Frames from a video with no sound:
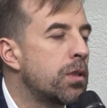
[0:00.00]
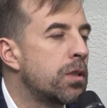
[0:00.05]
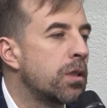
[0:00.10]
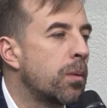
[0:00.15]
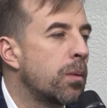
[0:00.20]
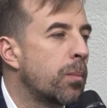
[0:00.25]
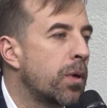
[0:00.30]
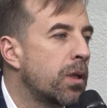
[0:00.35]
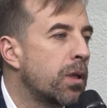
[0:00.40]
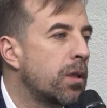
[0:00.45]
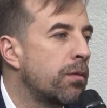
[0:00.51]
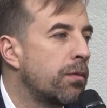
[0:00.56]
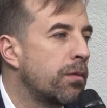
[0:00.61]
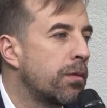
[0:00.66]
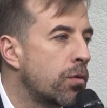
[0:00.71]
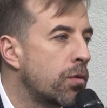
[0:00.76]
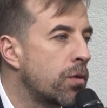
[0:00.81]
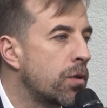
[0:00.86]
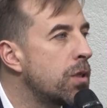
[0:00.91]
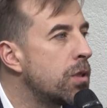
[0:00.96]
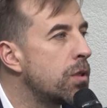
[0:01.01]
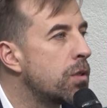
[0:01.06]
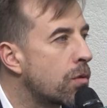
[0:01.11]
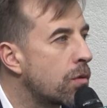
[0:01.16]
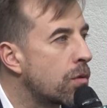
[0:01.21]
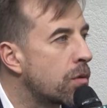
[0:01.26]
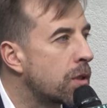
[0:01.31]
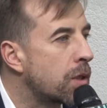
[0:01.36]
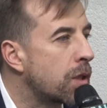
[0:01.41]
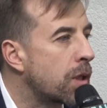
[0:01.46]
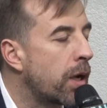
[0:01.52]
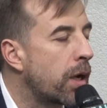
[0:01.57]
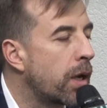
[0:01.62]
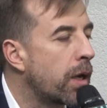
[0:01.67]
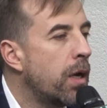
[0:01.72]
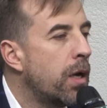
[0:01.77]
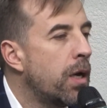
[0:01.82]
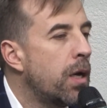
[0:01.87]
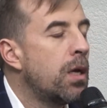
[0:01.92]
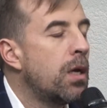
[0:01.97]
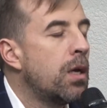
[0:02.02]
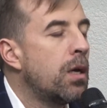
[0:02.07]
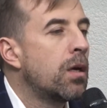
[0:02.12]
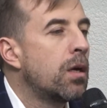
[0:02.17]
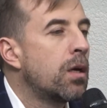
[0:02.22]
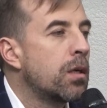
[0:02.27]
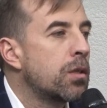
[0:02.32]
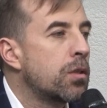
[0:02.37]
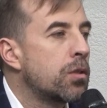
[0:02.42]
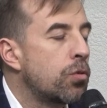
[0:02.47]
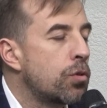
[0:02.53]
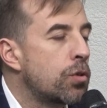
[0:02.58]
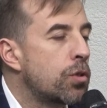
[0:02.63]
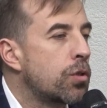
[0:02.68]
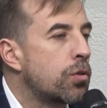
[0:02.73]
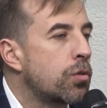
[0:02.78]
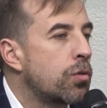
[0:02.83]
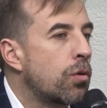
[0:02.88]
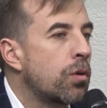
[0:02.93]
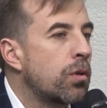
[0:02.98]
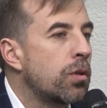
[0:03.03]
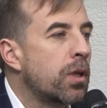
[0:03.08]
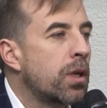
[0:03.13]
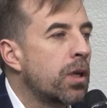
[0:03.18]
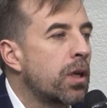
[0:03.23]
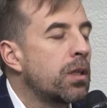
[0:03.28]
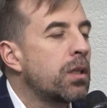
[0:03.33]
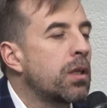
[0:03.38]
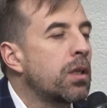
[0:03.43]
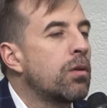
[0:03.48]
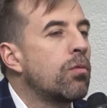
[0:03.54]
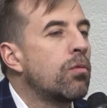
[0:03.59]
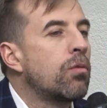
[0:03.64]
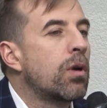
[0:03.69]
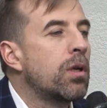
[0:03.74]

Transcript: should be our ability to let Europe